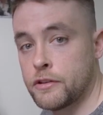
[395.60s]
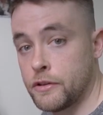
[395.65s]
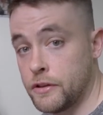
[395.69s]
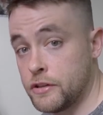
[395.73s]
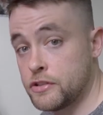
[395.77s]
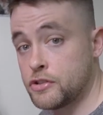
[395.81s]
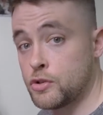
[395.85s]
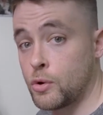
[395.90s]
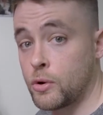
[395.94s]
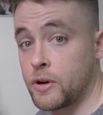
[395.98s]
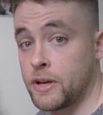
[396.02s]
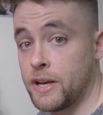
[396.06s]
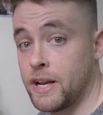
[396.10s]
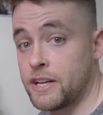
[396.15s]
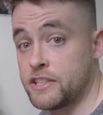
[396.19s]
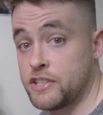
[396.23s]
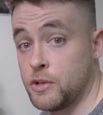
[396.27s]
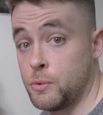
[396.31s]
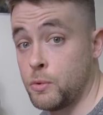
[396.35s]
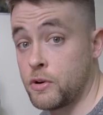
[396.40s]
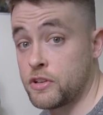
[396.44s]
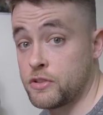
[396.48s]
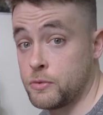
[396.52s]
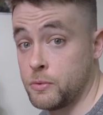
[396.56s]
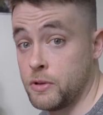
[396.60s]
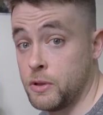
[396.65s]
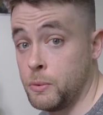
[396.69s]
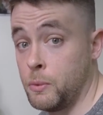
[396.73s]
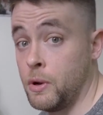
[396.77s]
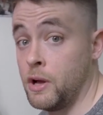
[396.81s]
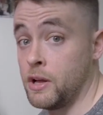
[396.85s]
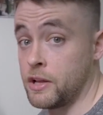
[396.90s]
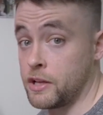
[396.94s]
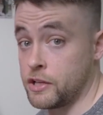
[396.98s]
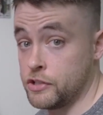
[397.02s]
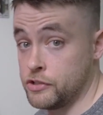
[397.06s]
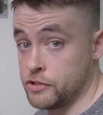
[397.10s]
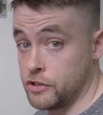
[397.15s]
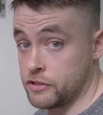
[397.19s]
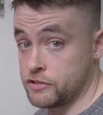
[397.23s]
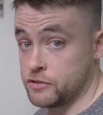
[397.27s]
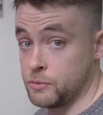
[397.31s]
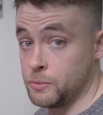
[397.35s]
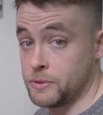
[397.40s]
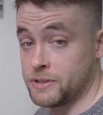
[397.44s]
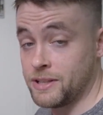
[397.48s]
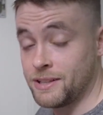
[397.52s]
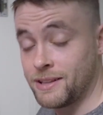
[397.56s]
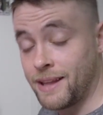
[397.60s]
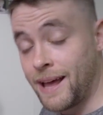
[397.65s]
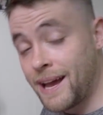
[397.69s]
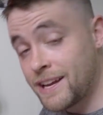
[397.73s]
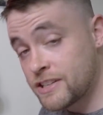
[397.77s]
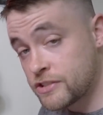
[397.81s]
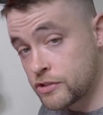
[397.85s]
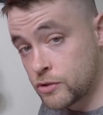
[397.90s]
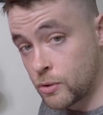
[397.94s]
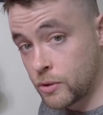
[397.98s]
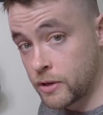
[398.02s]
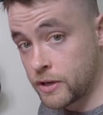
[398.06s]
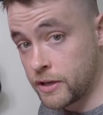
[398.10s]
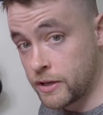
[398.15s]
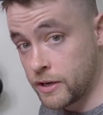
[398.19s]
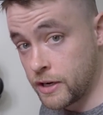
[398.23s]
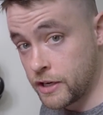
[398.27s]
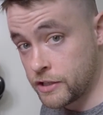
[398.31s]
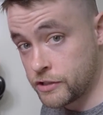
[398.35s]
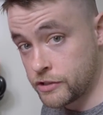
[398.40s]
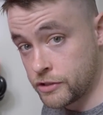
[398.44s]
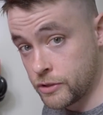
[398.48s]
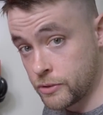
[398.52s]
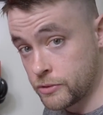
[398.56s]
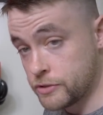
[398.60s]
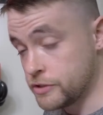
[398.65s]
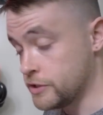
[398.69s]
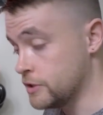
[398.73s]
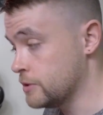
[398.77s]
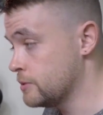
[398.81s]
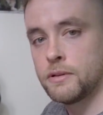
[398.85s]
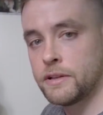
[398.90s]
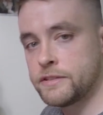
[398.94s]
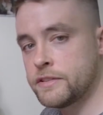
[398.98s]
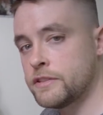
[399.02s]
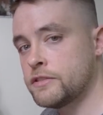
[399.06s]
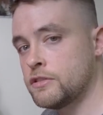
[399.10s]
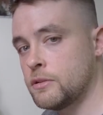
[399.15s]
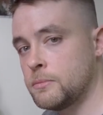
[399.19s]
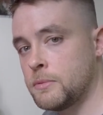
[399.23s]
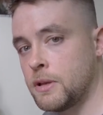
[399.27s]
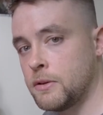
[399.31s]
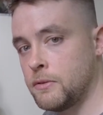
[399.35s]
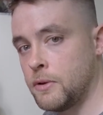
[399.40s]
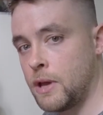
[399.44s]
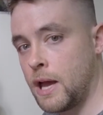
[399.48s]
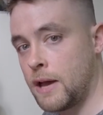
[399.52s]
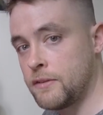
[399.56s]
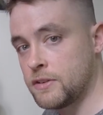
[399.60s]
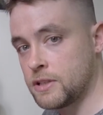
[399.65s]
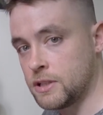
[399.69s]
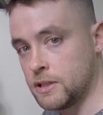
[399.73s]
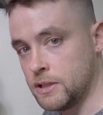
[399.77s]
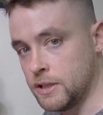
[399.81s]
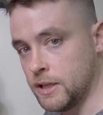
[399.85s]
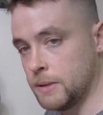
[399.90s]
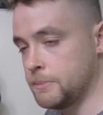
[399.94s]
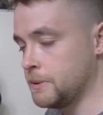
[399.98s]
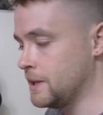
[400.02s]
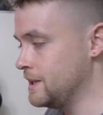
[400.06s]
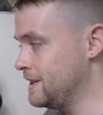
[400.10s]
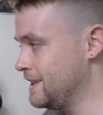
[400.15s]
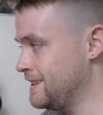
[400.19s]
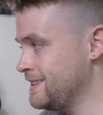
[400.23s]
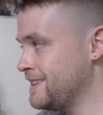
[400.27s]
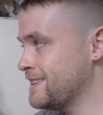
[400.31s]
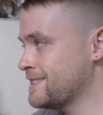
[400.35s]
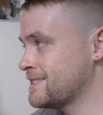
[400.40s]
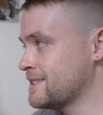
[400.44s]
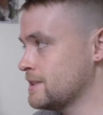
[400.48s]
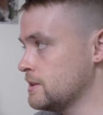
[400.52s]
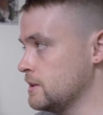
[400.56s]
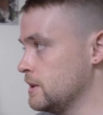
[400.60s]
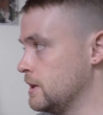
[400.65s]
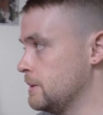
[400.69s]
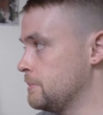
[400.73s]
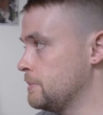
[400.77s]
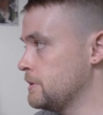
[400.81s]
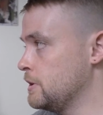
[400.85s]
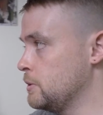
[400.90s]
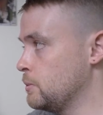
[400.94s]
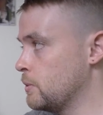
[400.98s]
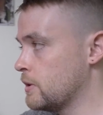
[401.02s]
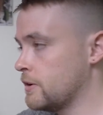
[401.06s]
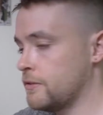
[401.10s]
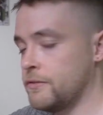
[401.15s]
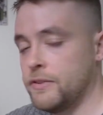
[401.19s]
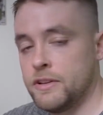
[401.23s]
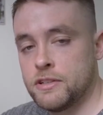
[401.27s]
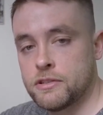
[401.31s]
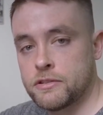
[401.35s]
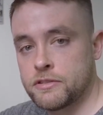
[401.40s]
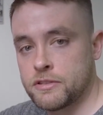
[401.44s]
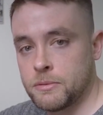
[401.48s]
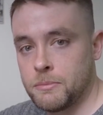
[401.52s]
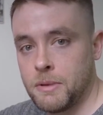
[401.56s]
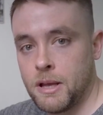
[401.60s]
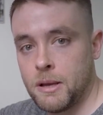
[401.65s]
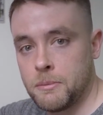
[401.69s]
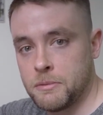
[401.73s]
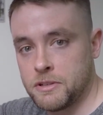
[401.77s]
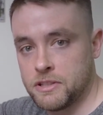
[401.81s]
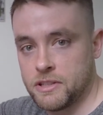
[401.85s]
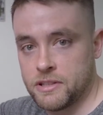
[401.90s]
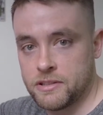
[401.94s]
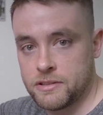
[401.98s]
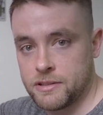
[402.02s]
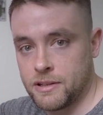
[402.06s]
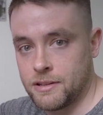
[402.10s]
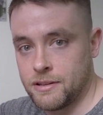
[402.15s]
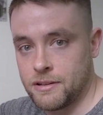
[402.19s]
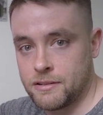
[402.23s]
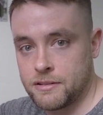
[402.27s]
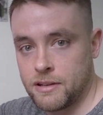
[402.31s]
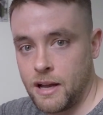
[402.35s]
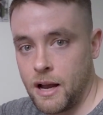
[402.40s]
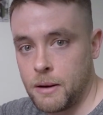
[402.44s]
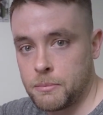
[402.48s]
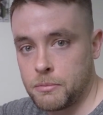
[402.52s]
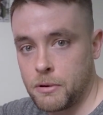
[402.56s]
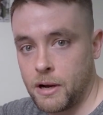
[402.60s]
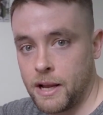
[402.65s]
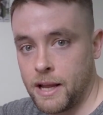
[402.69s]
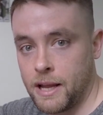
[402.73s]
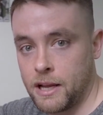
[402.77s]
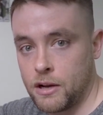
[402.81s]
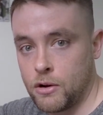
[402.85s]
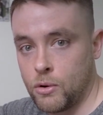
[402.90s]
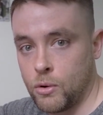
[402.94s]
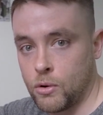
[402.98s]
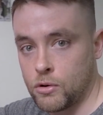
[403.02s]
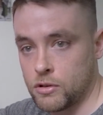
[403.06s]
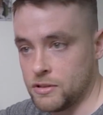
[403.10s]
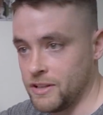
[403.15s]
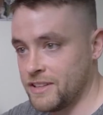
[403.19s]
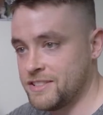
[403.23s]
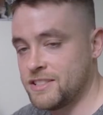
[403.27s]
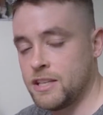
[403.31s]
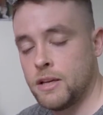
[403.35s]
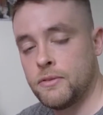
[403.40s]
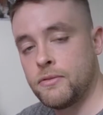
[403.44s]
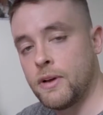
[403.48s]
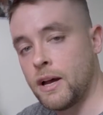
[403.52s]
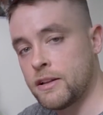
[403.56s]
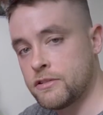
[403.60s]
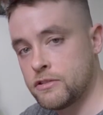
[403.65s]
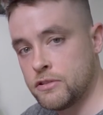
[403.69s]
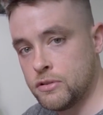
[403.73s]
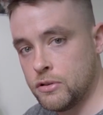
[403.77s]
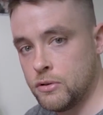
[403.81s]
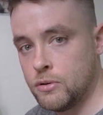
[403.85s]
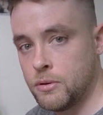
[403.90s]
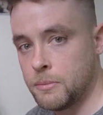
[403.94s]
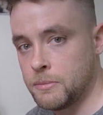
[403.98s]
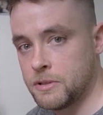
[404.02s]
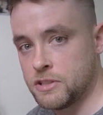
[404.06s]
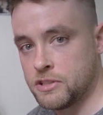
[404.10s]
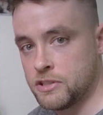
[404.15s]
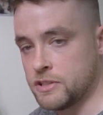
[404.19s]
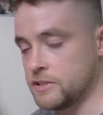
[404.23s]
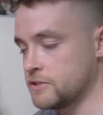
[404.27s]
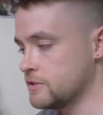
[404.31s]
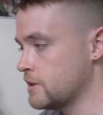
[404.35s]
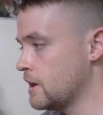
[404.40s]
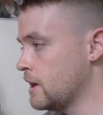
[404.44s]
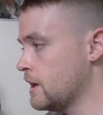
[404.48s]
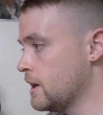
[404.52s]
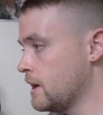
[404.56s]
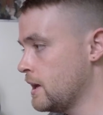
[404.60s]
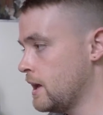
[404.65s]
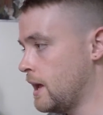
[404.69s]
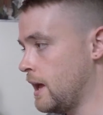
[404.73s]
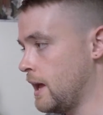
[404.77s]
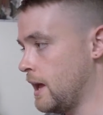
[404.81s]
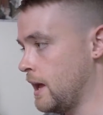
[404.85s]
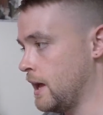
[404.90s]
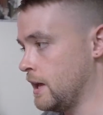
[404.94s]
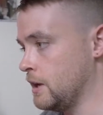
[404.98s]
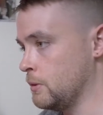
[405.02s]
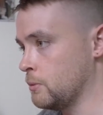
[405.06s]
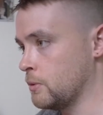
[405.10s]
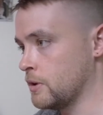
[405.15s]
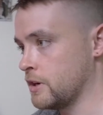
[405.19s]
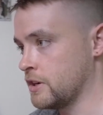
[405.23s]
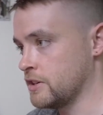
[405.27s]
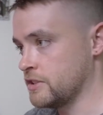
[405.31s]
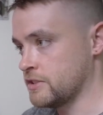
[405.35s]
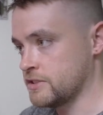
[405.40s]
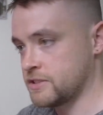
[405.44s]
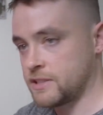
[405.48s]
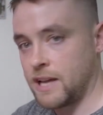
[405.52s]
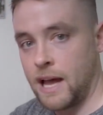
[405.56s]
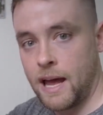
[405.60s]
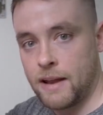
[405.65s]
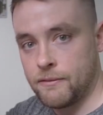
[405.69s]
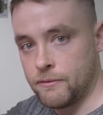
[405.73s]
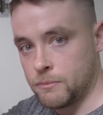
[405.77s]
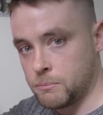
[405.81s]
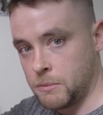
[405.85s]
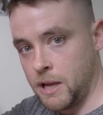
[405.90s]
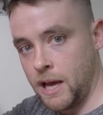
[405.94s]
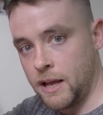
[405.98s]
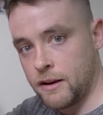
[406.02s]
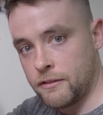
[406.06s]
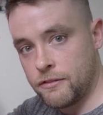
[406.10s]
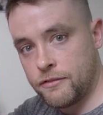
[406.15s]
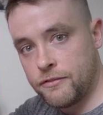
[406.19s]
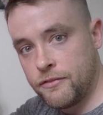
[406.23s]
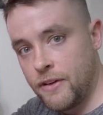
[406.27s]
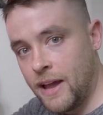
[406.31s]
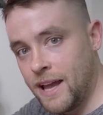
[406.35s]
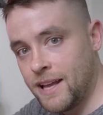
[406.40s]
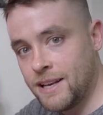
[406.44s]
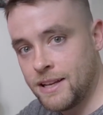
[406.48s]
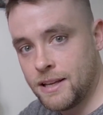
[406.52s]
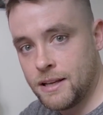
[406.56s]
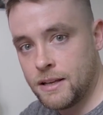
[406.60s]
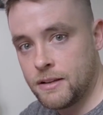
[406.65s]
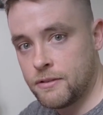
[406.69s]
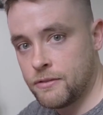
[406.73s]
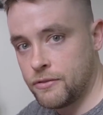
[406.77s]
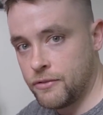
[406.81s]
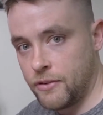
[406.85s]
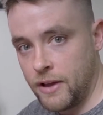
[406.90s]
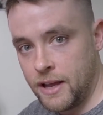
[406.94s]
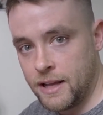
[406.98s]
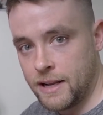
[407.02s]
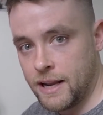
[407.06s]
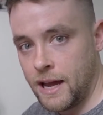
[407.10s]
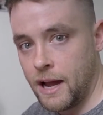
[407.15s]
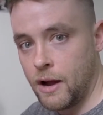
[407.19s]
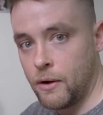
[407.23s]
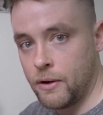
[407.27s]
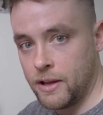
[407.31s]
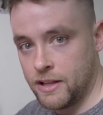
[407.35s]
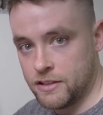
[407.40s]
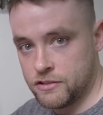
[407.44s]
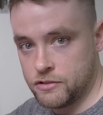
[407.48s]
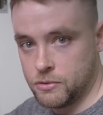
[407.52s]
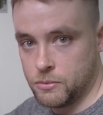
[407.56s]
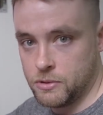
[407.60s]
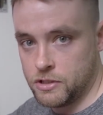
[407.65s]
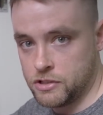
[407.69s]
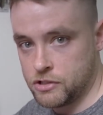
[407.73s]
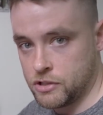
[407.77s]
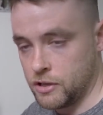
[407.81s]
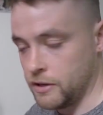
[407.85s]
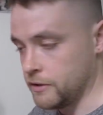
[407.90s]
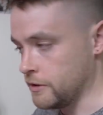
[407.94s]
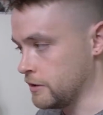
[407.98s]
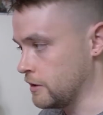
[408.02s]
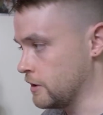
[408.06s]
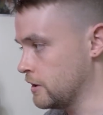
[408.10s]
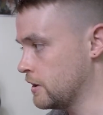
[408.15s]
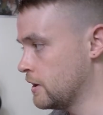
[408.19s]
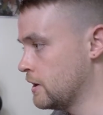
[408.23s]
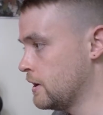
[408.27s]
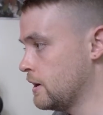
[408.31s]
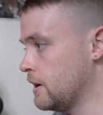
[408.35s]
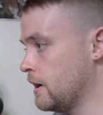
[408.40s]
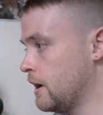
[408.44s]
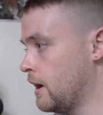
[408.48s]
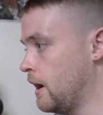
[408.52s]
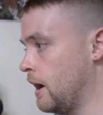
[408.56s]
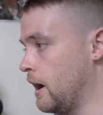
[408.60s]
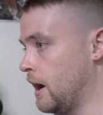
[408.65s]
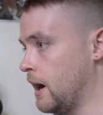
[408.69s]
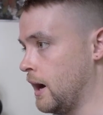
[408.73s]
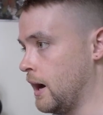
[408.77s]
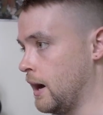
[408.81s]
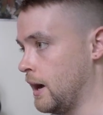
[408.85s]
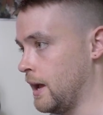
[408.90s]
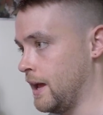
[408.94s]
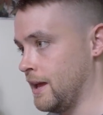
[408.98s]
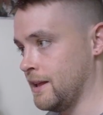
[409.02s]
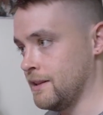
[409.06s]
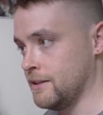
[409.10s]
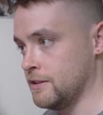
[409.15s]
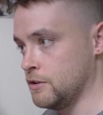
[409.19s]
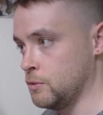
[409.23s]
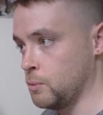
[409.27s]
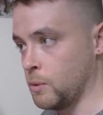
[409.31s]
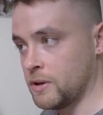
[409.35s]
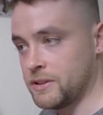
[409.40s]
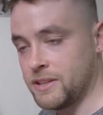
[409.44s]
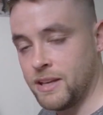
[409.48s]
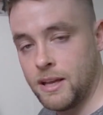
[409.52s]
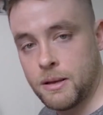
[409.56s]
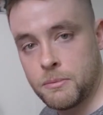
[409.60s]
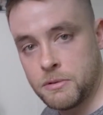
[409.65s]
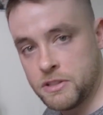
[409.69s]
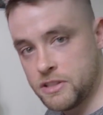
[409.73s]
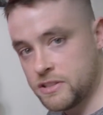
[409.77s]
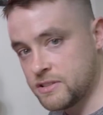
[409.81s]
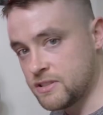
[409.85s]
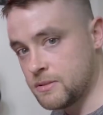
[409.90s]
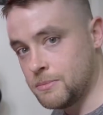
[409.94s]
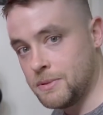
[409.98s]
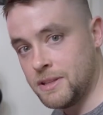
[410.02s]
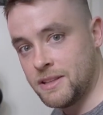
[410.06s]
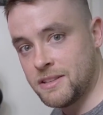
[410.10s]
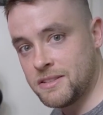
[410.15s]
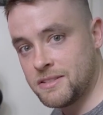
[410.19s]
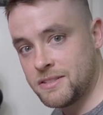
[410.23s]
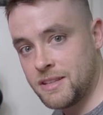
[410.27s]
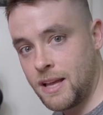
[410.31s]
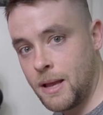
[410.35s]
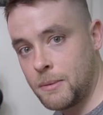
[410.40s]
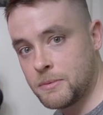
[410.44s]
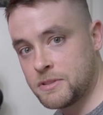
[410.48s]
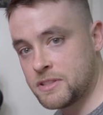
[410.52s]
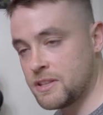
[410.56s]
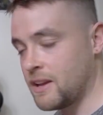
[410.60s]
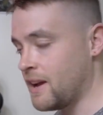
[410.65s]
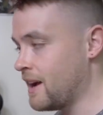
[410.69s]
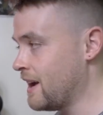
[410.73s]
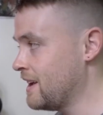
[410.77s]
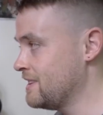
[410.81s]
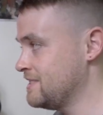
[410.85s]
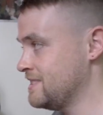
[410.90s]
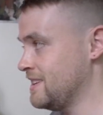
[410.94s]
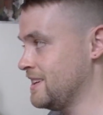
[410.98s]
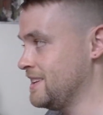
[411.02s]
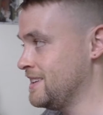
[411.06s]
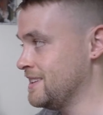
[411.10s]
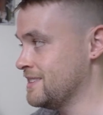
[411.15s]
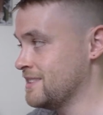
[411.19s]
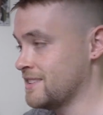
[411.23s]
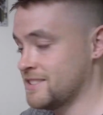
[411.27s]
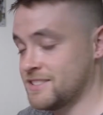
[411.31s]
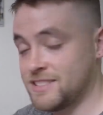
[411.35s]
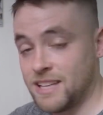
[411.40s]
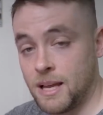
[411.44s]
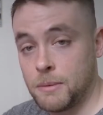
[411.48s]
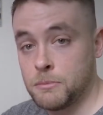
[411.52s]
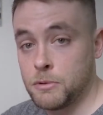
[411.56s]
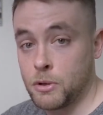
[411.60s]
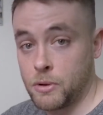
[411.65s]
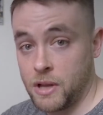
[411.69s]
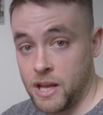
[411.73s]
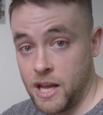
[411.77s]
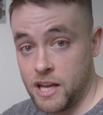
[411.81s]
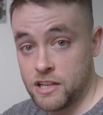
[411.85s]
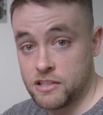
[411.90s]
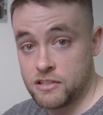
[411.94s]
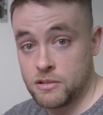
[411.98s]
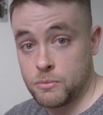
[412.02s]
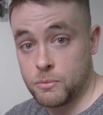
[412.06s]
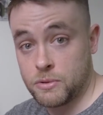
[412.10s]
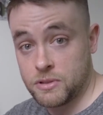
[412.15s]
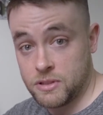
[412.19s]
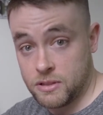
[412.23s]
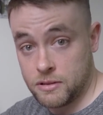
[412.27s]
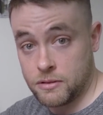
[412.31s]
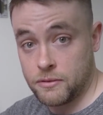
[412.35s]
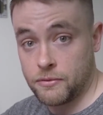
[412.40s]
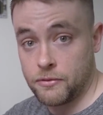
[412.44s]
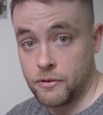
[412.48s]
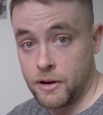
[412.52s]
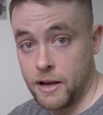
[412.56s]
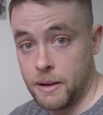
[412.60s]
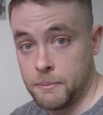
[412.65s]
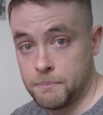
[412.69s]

this shortcut actually works really well in conjunction with the last shortcut I showed you. Let's assume that you have a clip, and in this clip, you want to feature some images in the top right-hand corner. Let's say you've got 2 images and you want to just kind of fade in, fade out into each other. And you want the images to be the same size and in the same location within the frame.